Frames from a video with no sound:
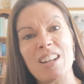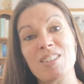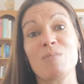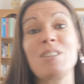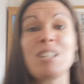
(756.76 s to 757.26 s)

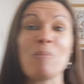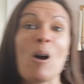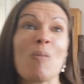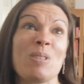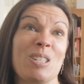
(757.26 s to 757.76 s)
relatively
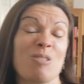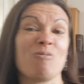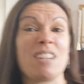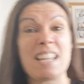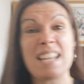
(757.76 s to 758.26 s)
smart but still
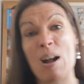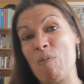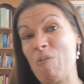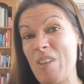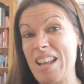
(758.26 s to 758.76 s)
really
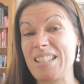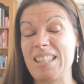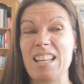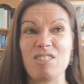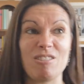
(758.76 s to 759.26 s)
comfy, so
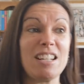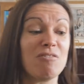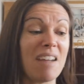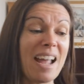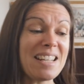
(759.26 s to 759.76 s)
that's really
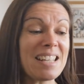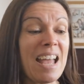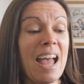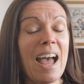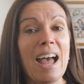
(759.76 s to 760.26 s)
great.
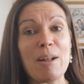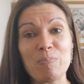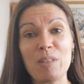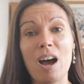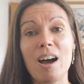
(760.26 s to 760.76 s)

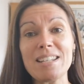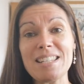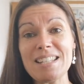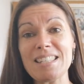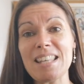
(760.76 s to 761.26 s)
I
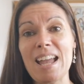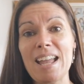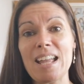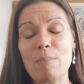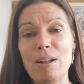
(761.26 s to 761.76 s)
did
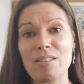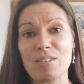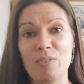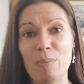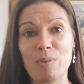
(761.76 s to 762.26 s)
say about
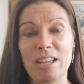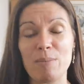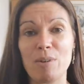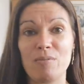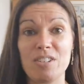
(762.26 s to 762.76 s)
this fabric
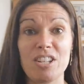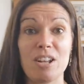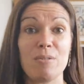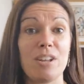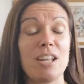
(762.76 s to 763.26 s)
in my
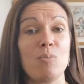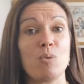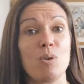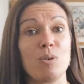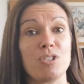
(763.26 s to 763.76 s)
video that it
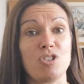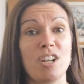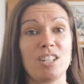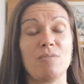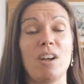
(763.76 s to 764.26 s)
was
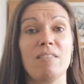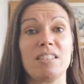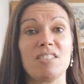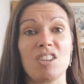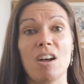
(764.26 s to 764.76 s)

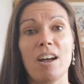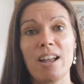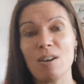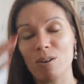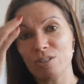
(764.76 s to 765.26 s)
transferring the
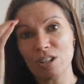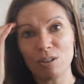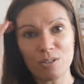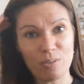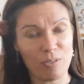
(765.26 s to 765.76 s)
dye onto
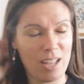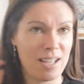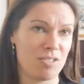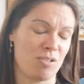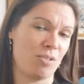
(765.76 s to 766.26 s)
lots of
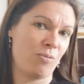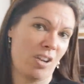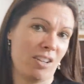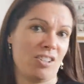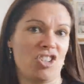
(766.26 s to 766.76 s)
things, onto
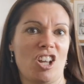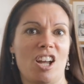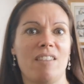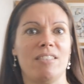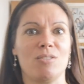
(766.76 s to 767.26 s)
furniture
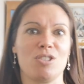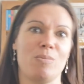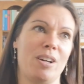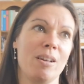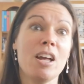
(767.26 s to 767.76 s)
and onto
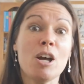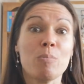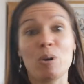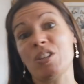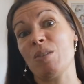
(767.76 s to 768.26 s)
my
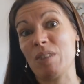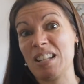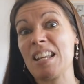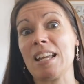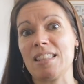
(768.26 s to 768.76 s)
body when I
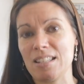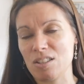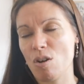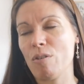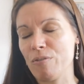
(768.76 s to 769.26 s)
take this
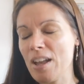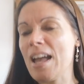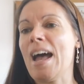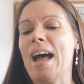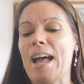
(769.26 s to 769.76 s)
off,
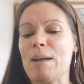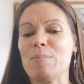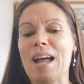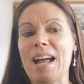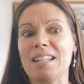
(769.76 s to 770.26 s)

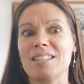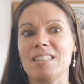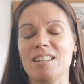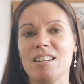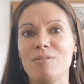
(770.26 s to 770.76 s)
and
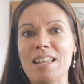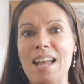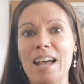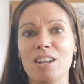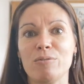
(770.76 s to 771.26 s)
the lovely
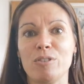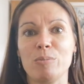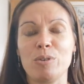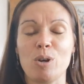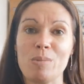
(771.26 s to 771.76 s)
Anna
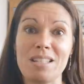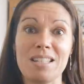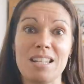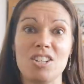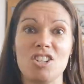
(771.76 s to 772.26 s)
from You Got Me in
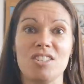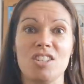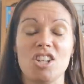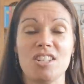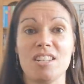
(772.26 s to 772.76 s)
Stitches
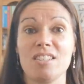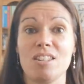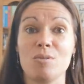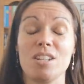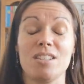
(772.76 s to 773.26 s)
suggested I
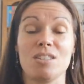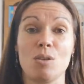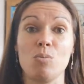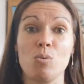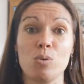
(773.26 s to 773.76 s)
soaked it in
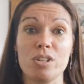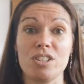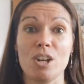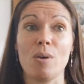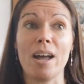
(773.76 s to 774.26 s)
salt water,
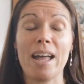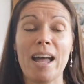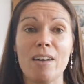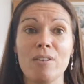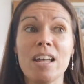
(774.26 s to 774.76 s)
so I
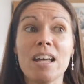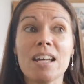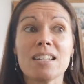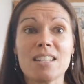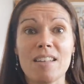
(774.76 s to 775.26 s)
have
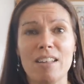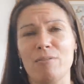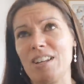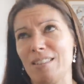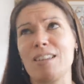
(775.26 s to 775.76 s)
done that. In
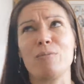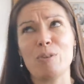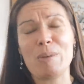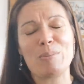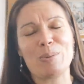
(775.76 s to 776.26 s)
fact, I think a
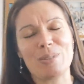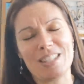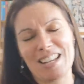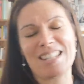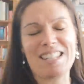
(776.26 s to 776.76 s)
few people
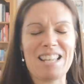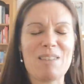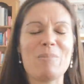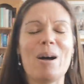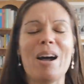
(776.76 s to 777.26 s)
suggested
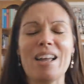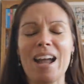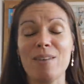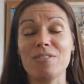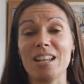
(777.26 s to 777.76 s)
that, but I
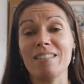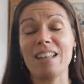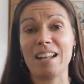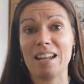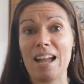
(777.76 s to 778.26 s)
have done
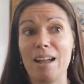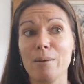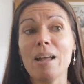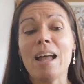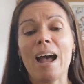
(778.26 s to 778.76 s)
that
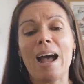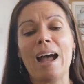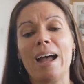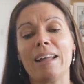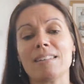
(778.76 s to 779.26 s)
now
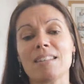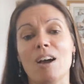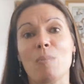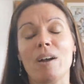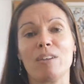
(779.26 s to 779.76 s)
and
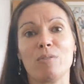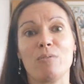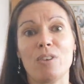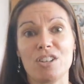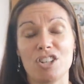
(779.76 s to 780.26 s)
I'm wearing it for
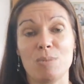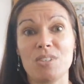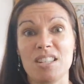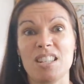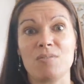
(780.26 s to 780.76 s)
the first time
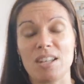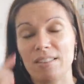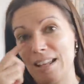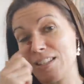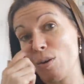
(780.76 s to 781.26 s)
since I've done
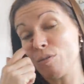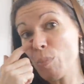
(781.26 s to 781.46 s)
that, so I'll